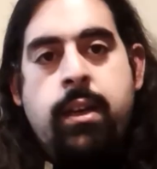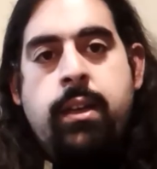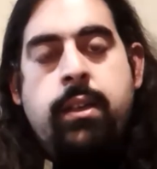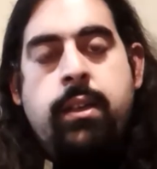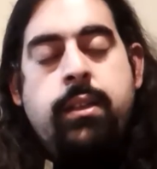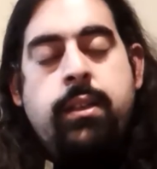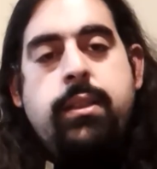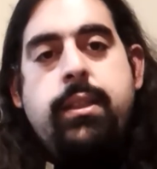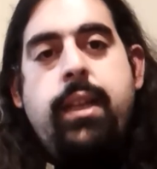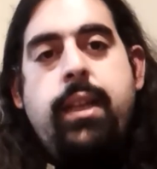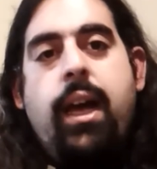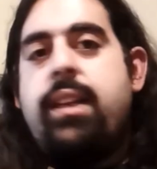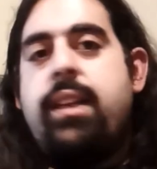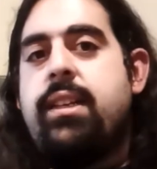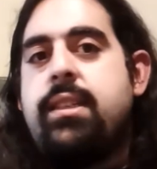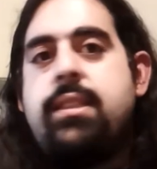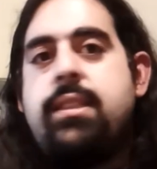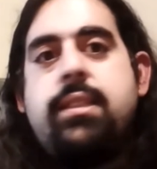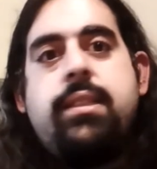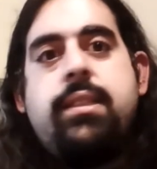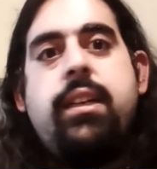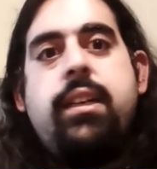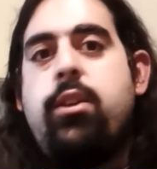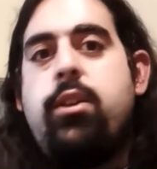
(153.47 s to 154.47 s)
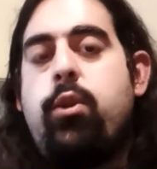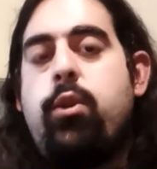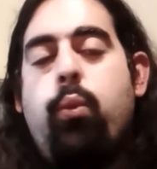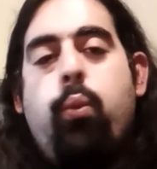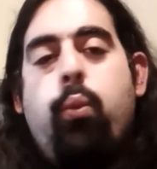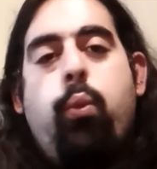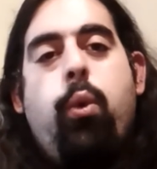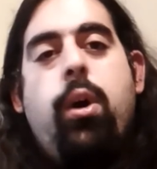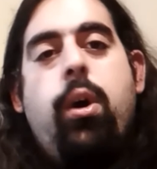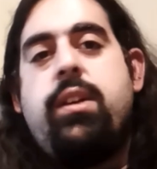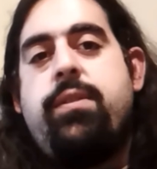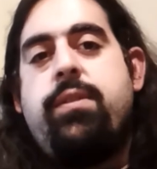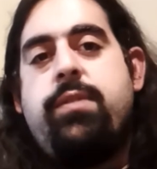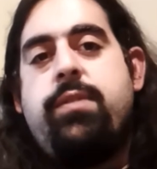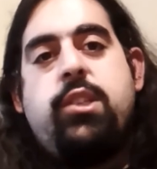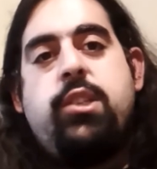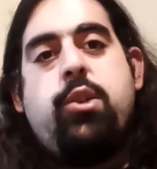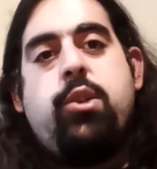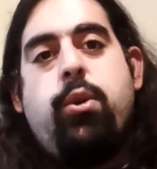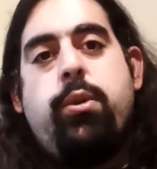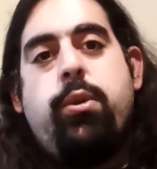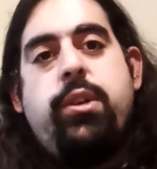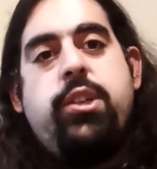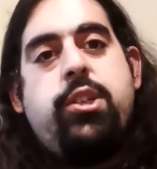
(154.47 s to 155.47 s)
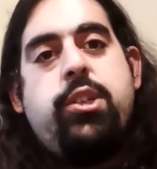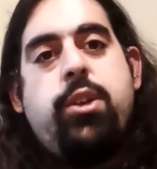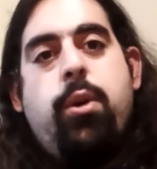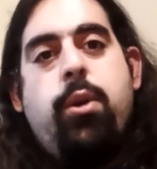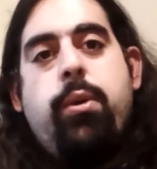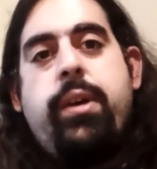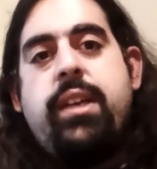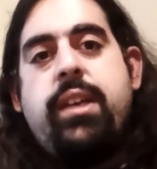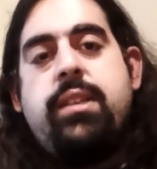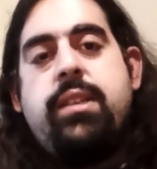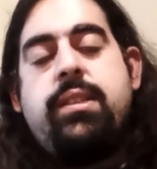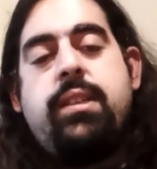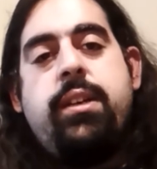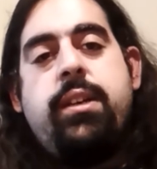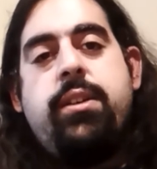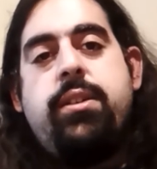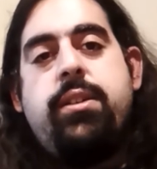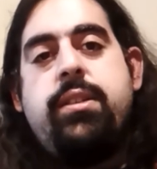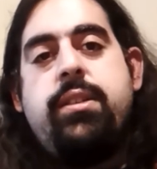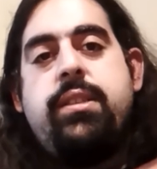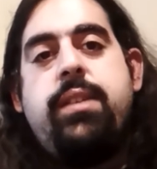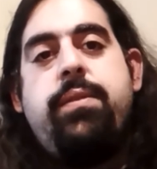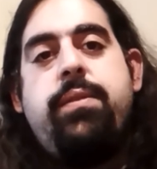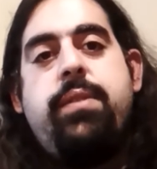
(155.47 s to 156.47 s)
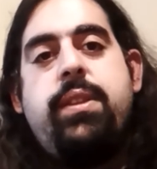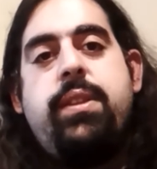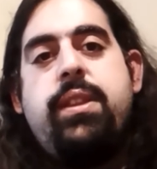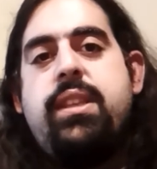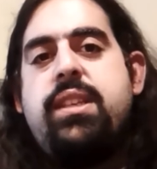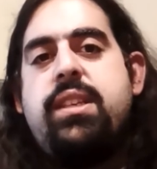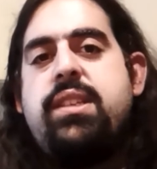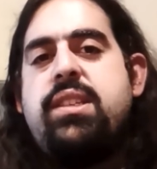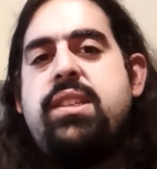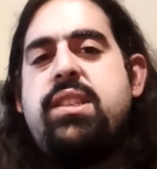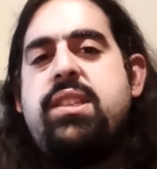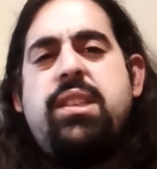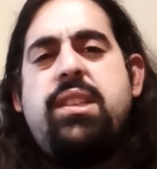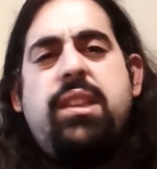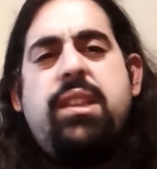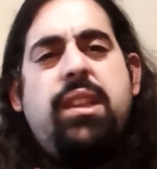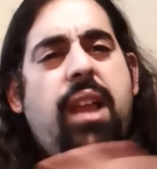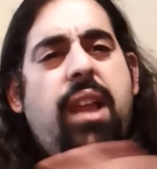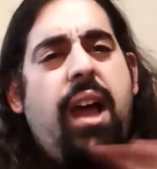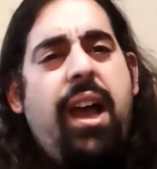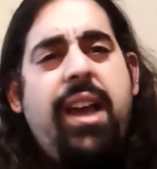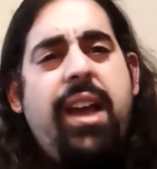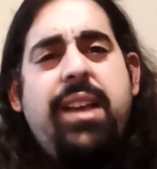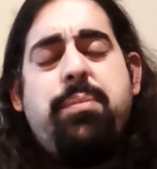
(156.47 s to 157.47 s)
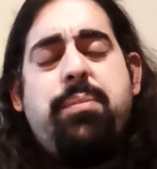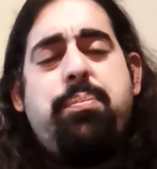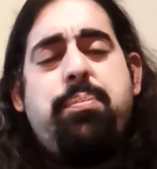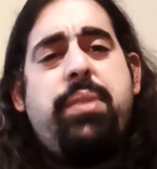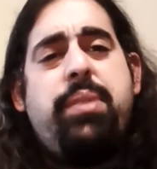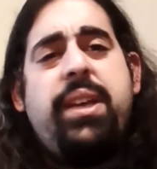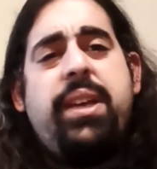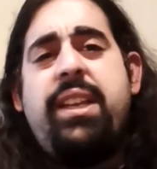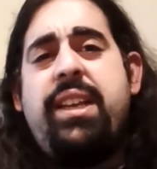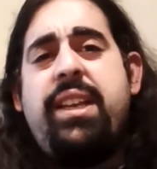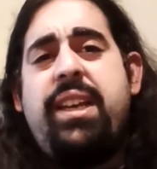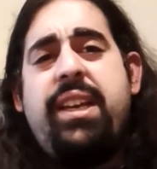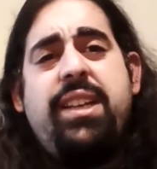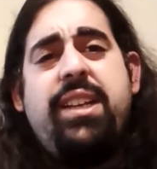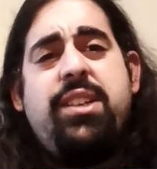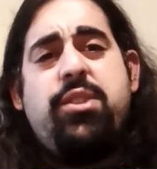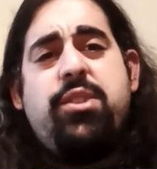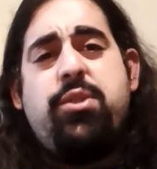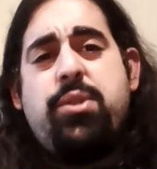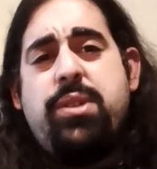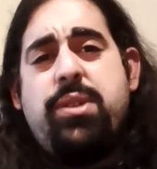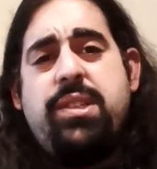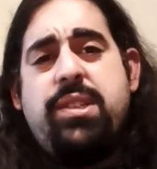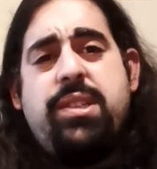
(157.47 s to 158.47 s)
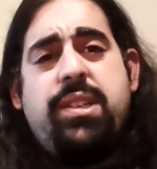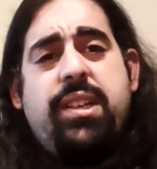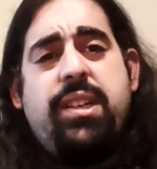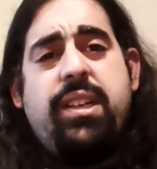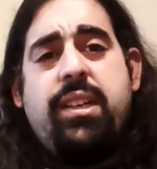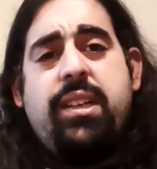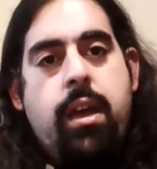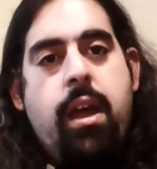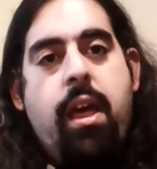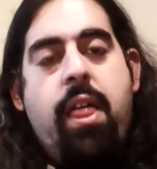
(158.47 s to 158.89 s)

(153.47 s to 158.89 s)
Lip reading: Not a single one of the stories showcased here is even the slight bit interesting.